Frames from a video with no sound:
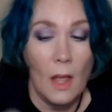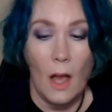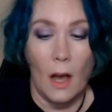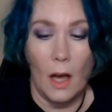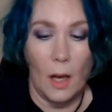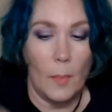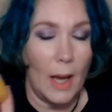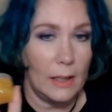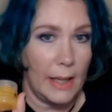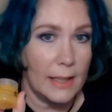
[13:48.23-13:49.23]
I
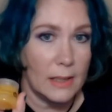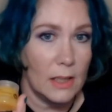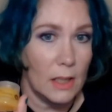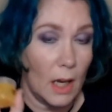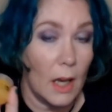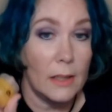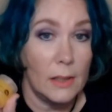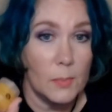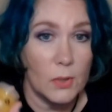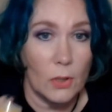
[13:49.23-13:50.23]
like the
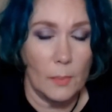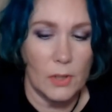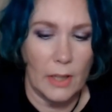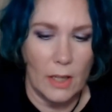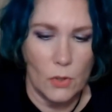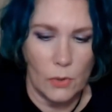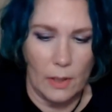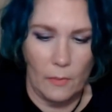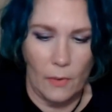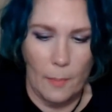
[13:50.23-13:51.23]
lip scrubs, I enjoy
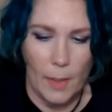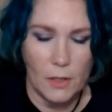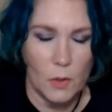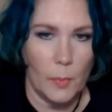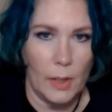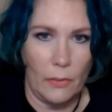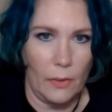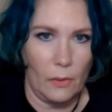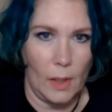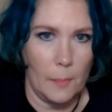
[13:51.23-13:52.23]
them very much, but the
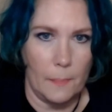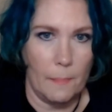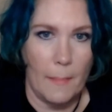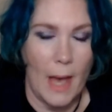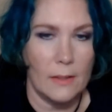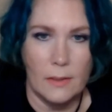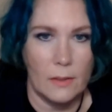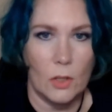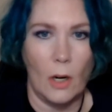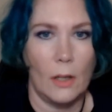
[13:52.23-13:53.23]
lip
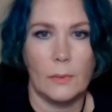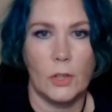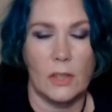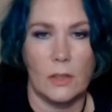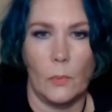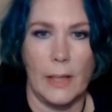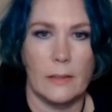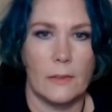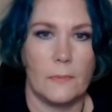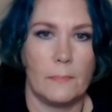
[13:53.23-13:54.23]
masks are just a
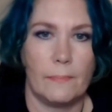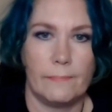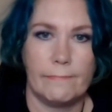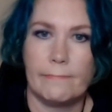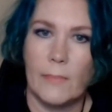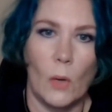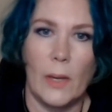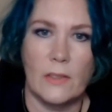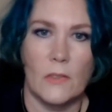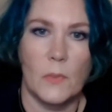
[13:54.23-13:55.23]
waste
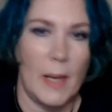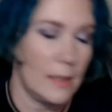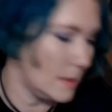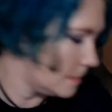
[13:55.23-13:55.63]
of space